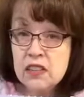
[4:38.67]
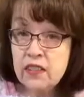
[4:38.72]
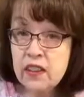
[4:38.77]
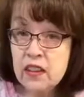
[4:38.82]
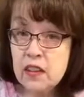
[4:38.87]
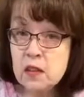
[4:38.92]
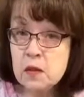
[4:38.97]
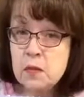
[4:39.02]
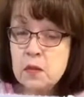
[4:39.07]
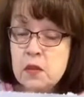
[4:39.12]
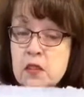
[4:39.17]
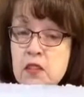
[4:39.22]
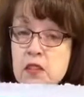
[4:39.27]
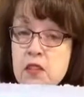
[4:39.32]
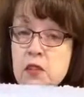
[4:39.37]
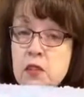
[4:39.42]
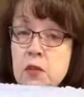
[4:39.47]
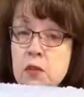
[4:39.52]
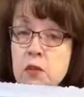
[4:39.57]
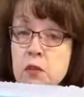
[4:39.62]
available
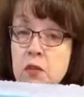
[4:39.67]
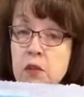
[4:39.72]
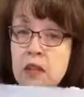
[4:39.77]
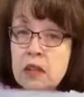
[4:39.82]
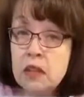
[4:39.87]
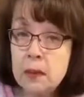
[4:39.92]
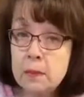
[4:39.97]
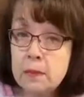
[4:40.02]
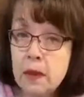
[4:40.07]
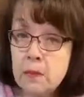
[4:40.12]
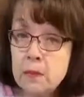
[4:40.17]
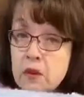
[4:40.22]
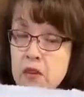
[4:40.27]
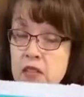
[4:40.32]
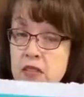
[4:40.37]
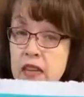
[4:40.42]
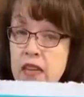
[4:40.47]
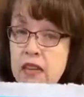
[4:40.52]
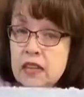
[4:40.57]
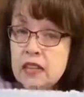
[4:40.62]
to club
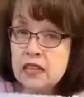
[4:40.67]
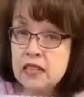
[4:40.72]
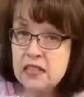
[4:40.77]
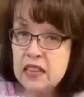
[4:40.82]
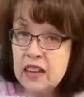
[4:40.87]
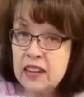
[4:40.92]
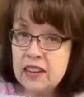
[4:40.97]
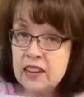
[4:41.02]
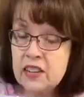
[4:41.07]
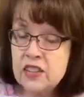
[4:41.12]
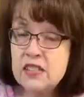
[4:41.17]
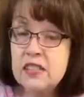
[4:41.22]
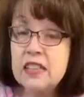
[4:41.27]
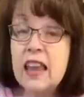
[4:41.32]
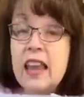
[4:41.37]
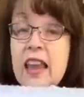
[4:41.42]
members and designers,